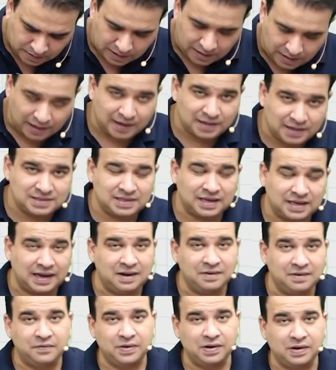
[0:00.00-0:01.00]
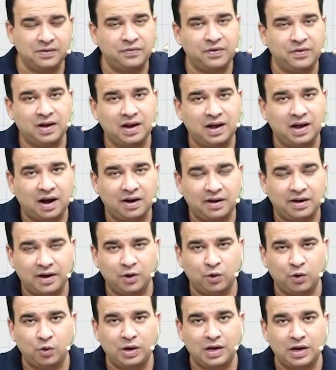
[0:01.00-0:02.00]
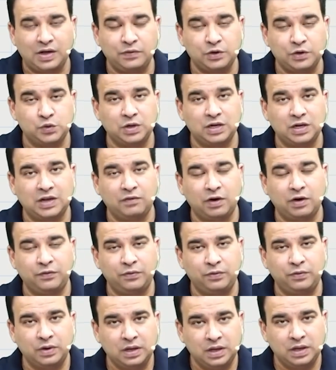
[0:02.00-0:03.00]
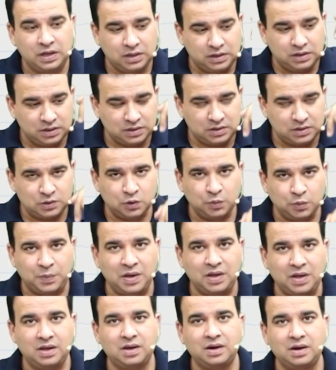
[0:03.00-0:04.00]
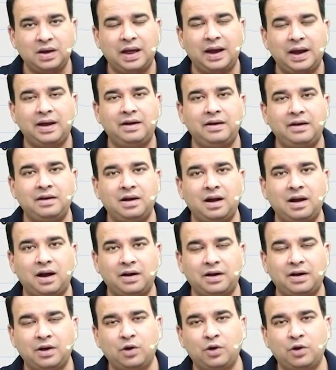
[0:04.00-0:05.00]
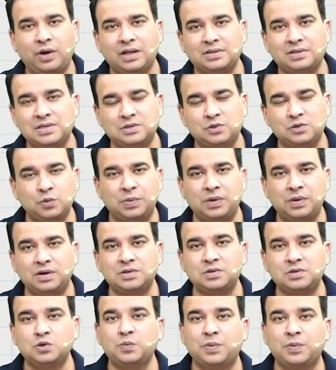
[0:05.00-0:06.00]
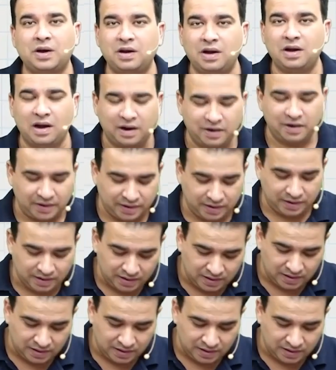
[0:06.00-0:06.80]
And it's the inferior phrenic artery only which will give off the superior adrenal artery, or you can say superior suprarenal artery.